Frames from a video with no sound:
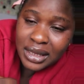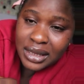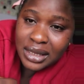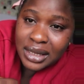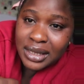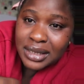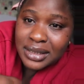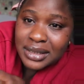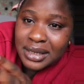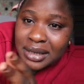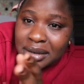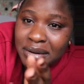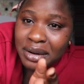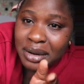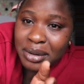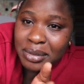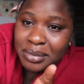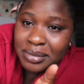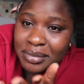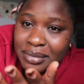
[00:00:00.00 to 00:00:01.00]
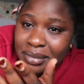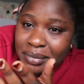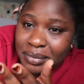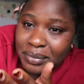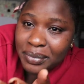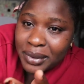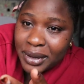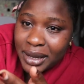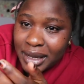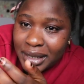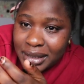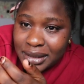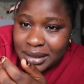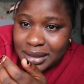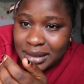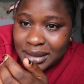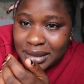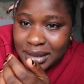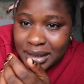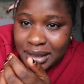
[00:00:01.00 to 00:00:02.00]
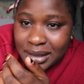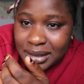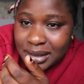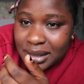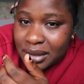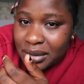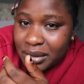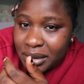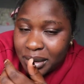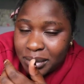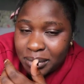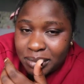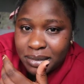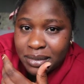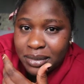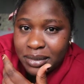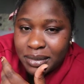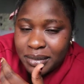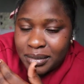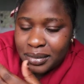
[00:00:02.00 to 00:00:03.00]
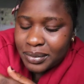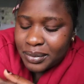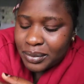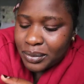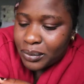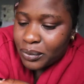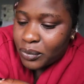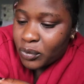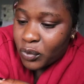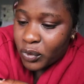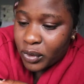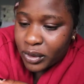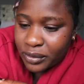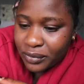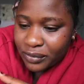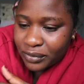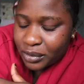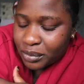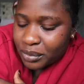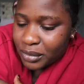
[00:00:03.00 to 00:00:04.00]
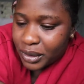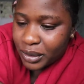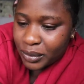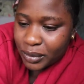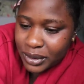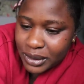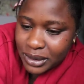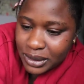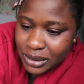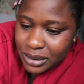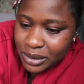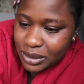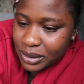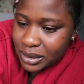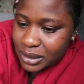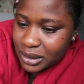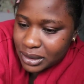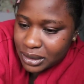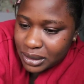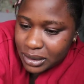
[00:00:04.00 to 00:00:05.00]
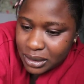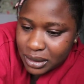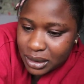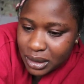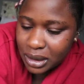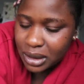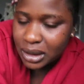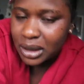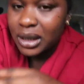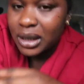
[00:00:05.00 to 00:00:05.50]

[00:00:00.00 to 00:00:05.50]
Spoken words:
the Instagram parts, the Instagram one for me was just,